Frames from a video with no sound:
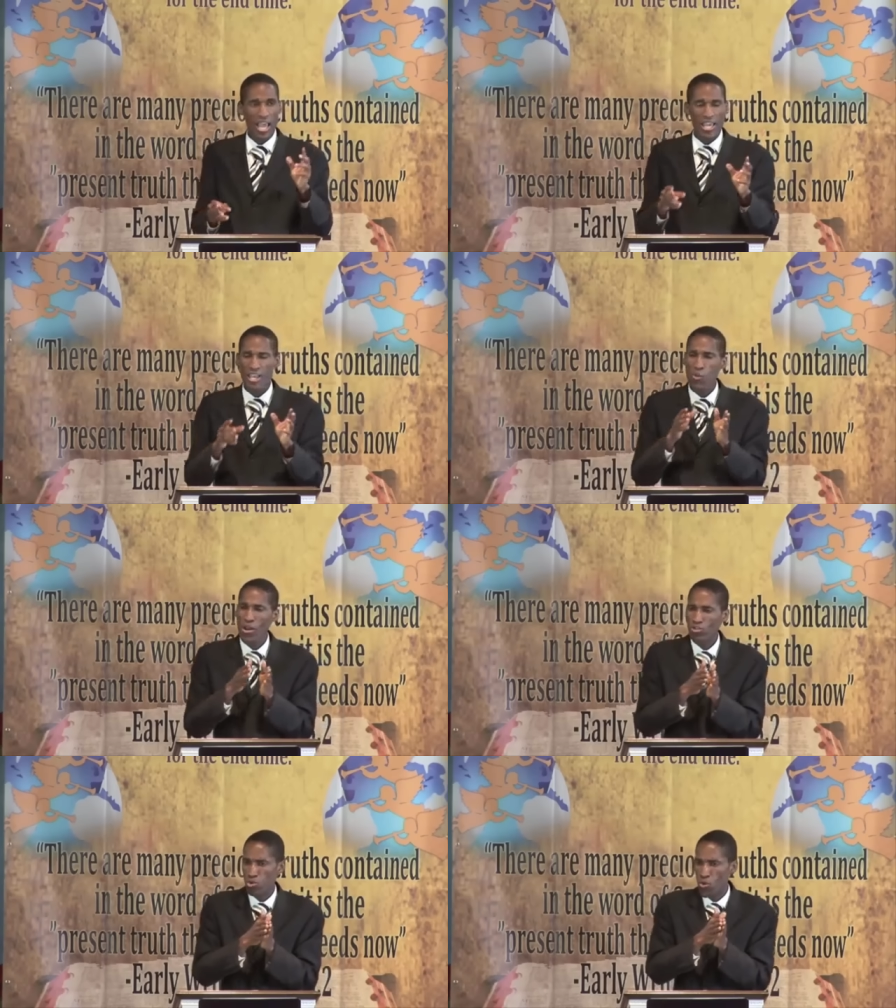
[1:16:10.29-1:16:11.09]
He
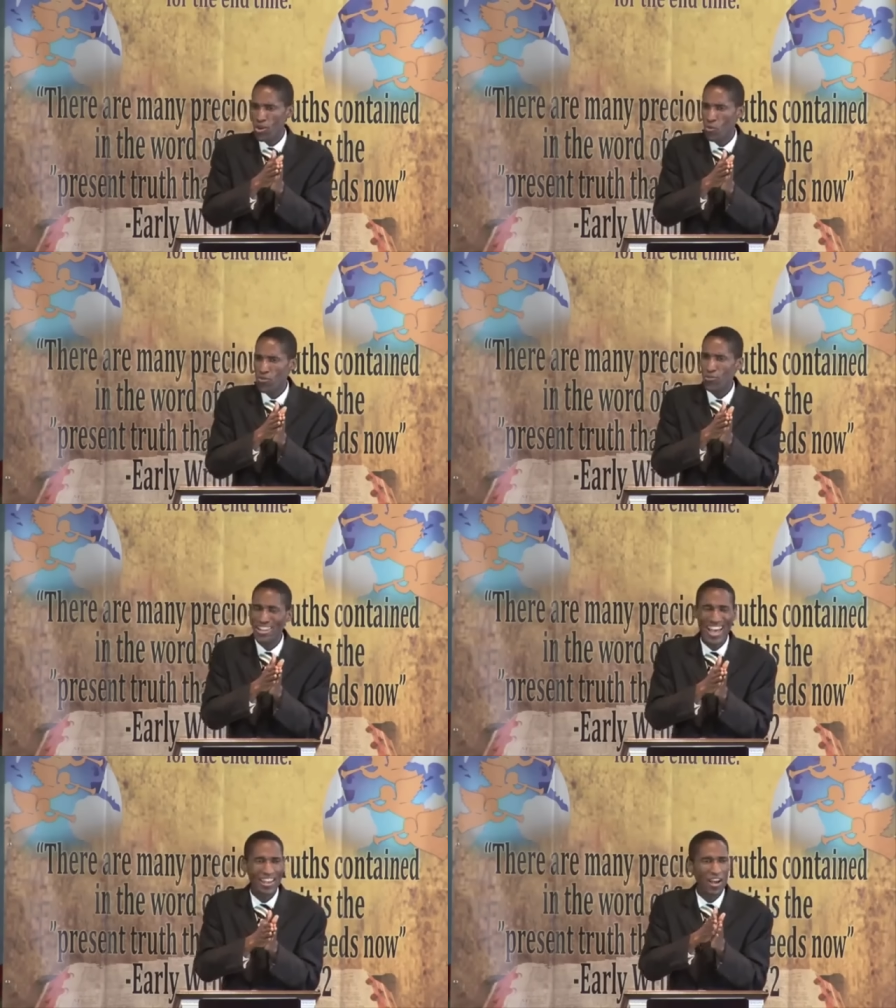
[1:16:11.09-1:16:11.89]
went through it with a
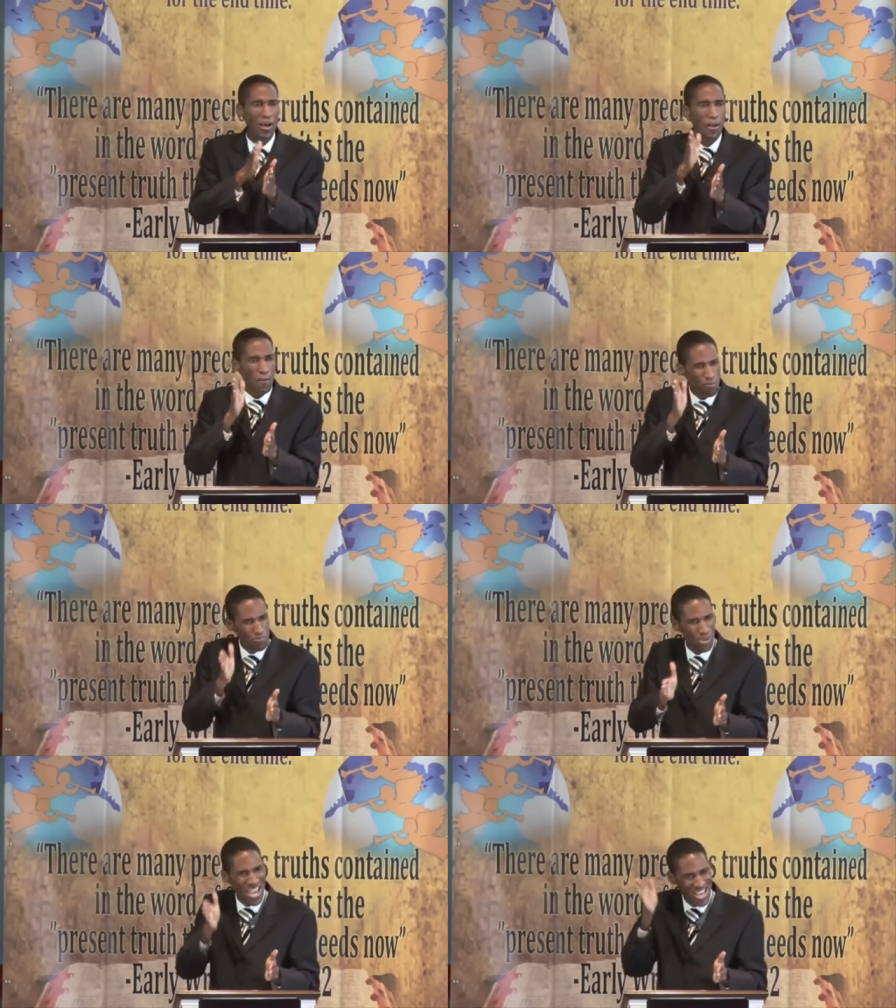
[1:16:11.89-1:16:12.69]
lot of
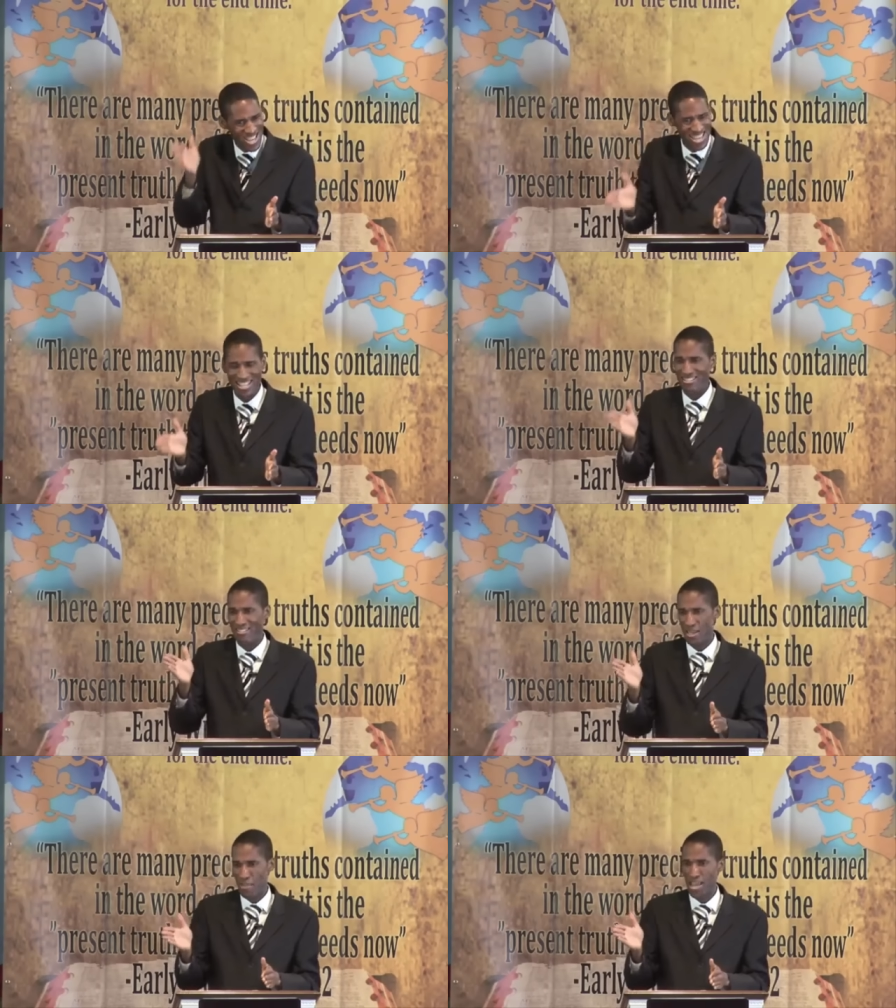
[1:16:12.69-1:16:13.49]
patience.
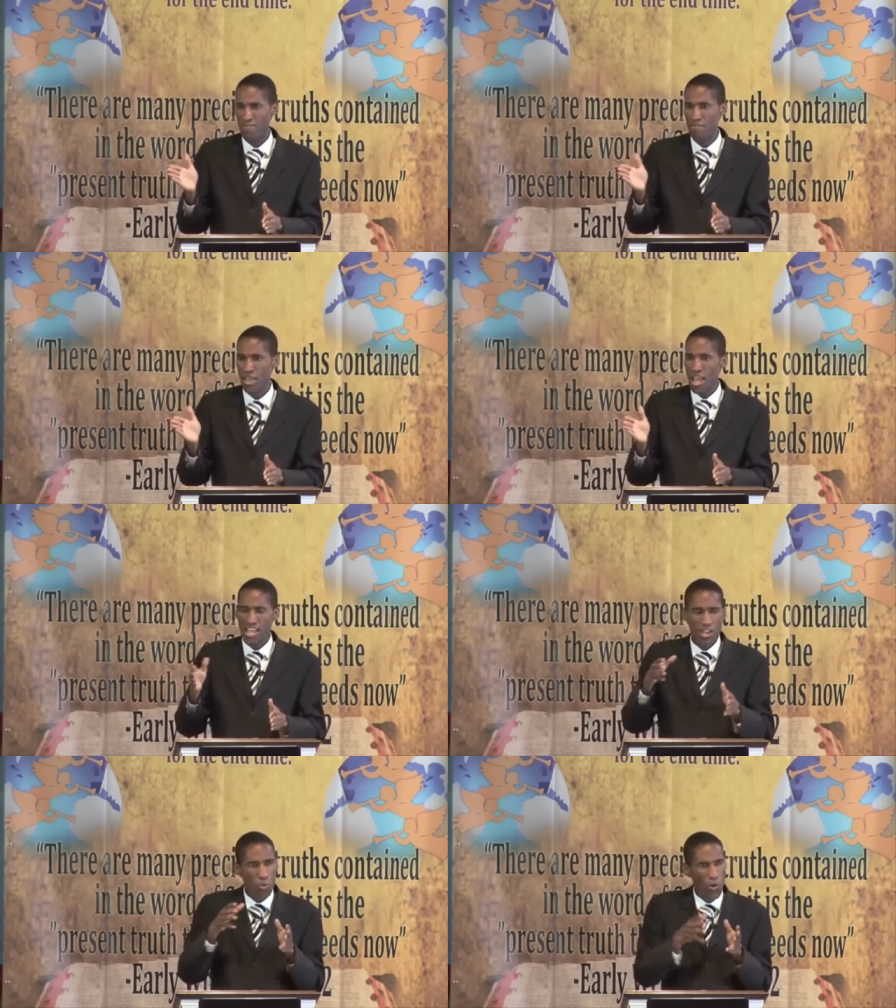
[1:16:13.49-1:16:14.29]
Amen.
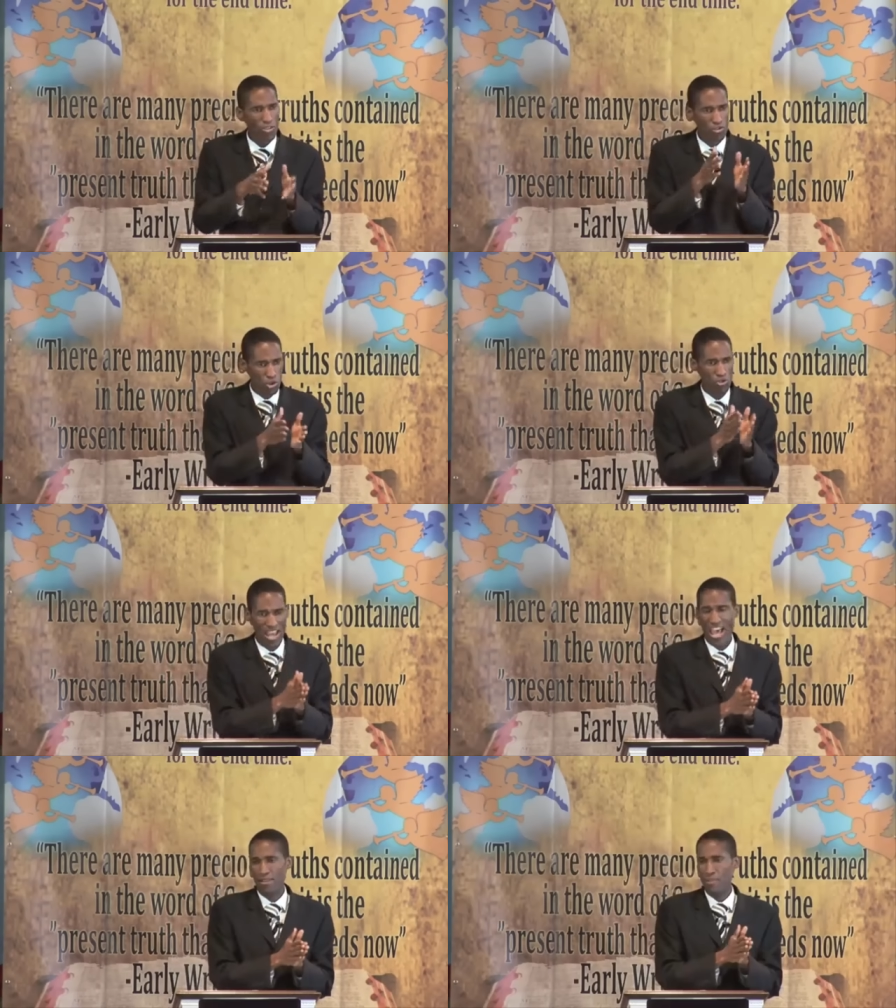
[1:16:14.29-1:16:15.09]
He went through
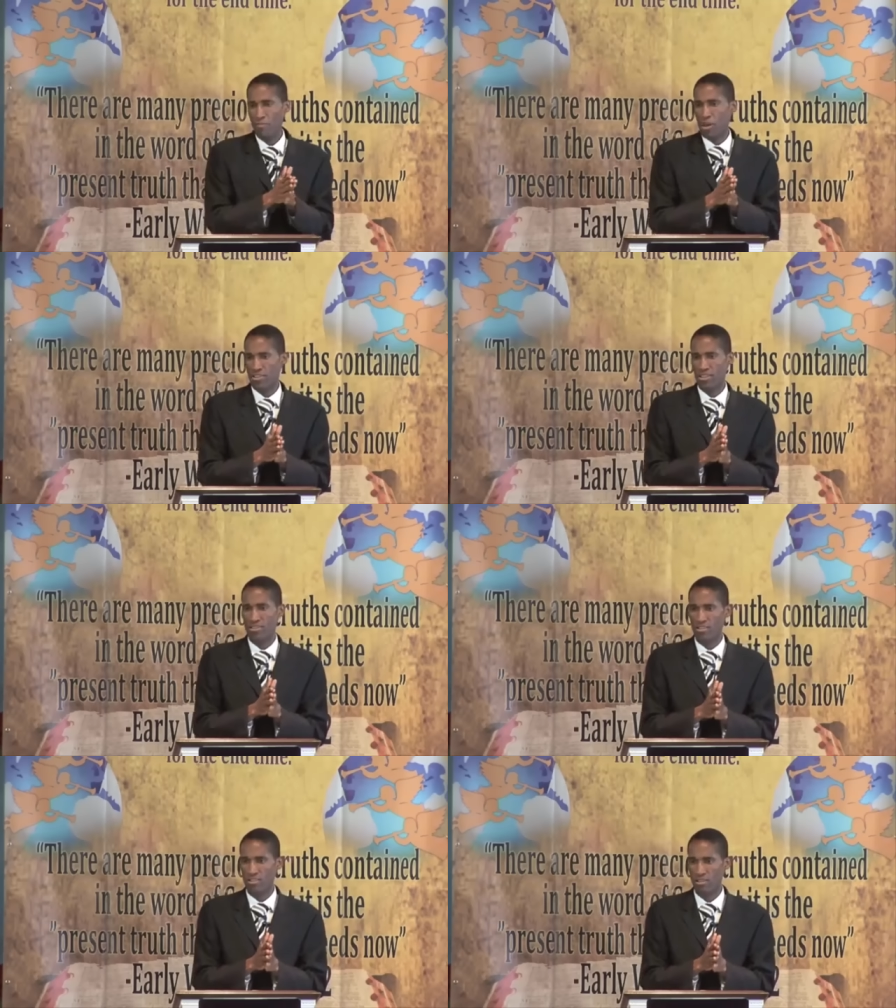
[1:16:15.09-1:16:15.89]
that, my brothers and
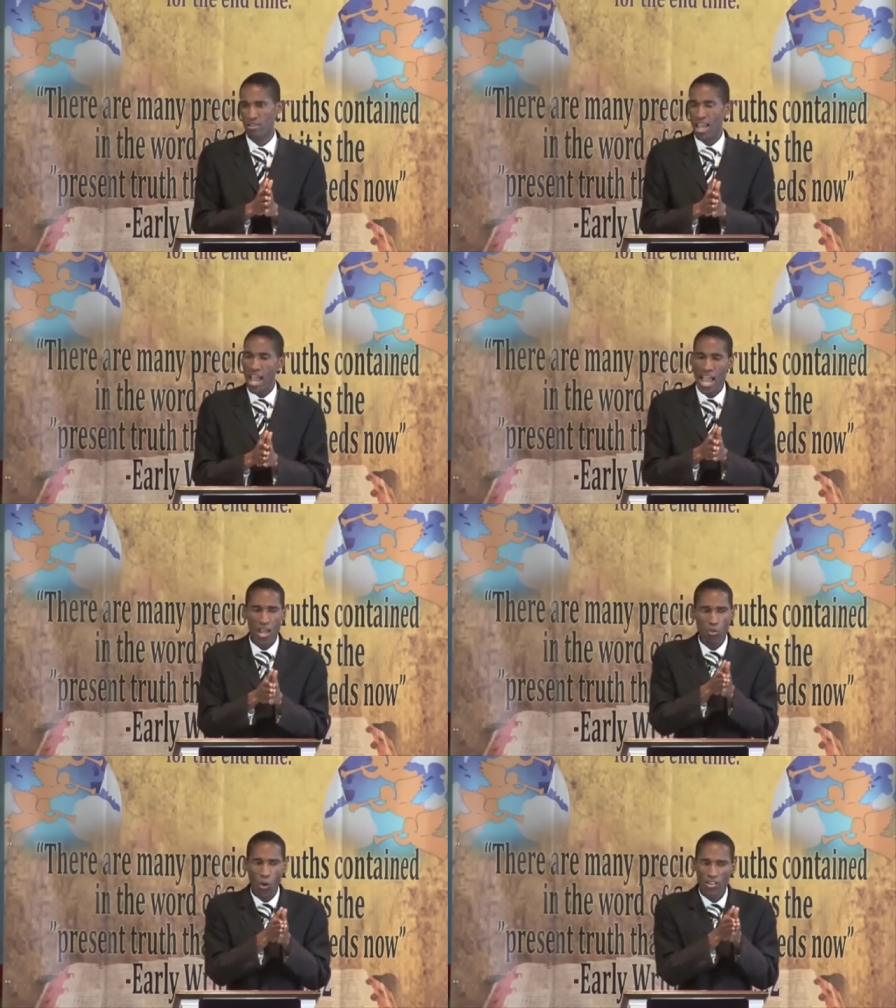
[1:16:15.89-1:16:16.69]
sisters.
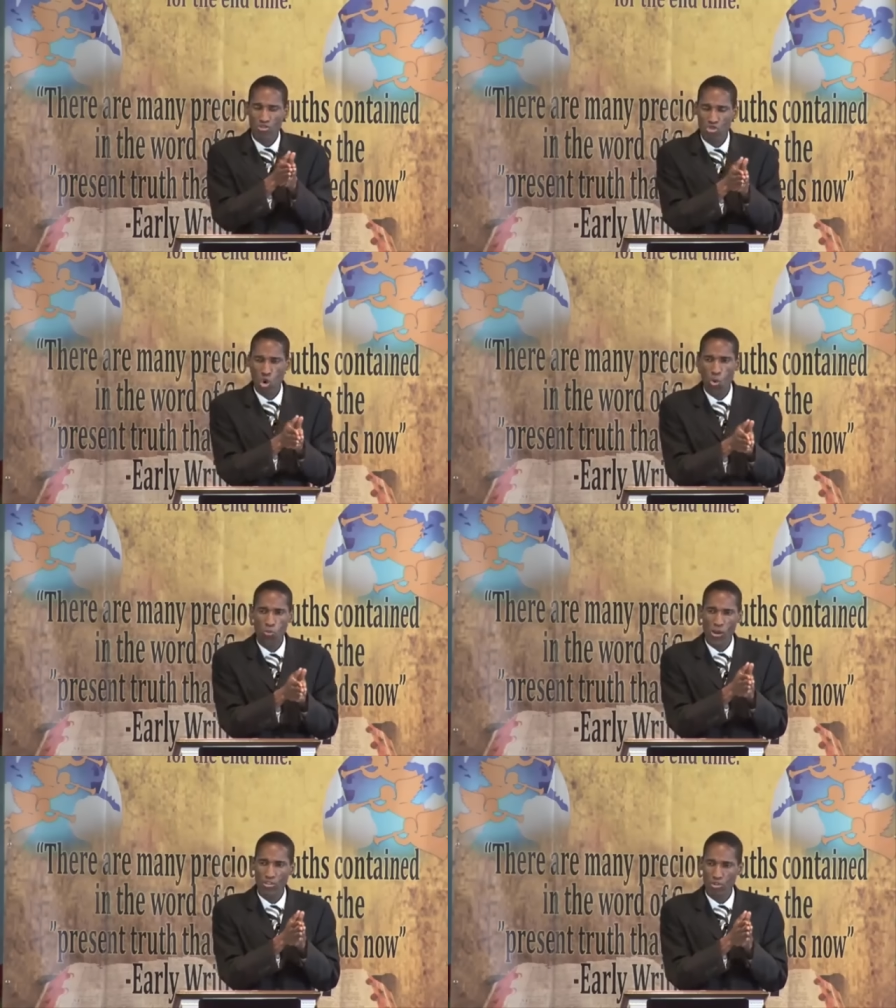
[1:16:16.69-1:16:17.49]
And what Job
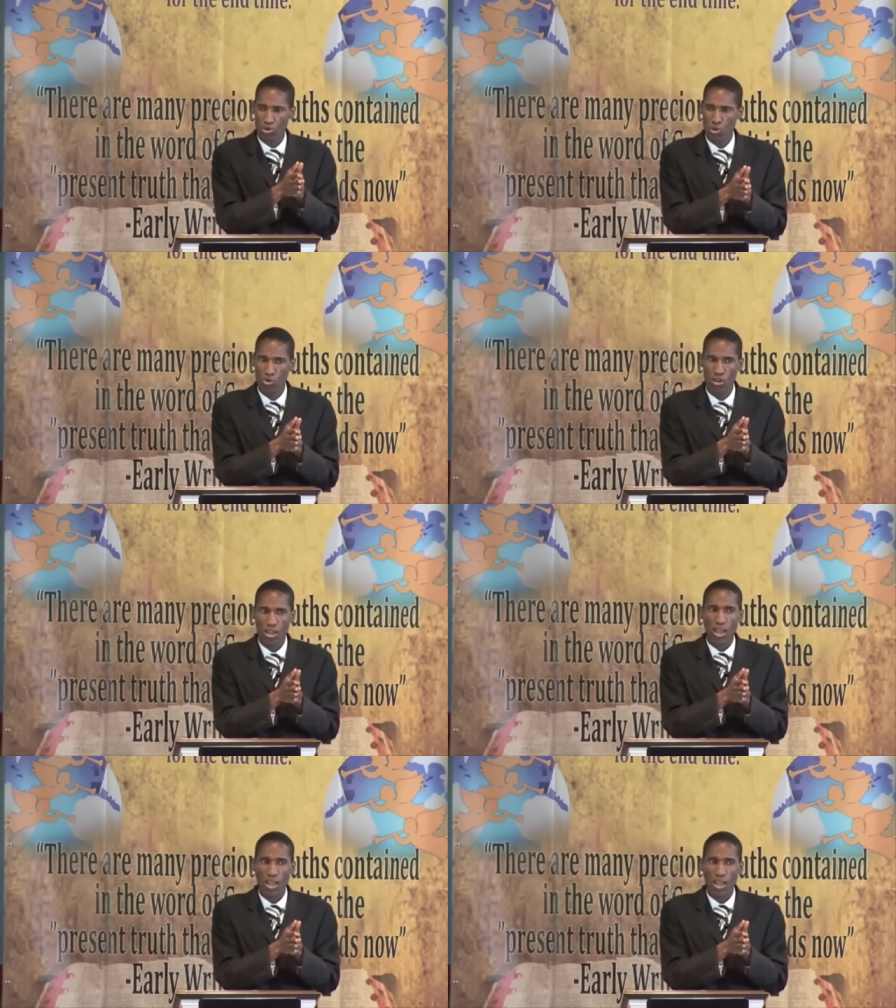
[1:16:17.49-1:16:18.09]
went through,